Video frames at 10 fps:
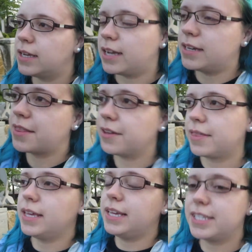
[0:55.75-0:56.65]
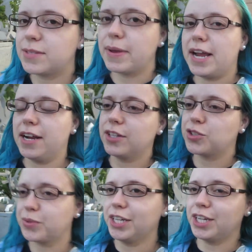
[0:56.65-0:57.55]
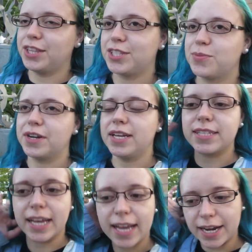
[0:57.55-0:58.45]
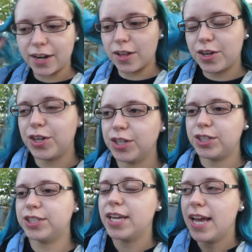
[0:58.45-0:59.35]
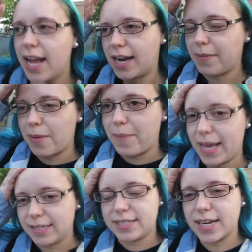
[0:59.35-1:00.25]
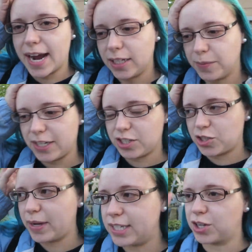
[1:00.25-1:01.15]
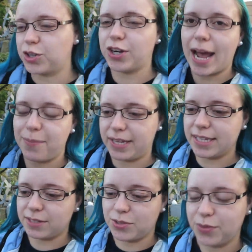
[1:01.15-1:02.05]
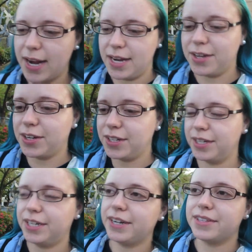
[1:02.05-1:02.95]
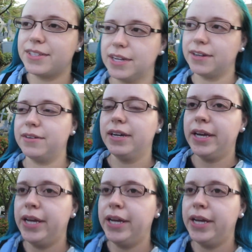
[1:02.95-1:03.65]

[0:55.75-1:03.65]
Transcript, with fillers: Another thing is my hair looks really good this morning because I had it all curled and I had my bangs styled, but it just went to crap because it was raining earlier and so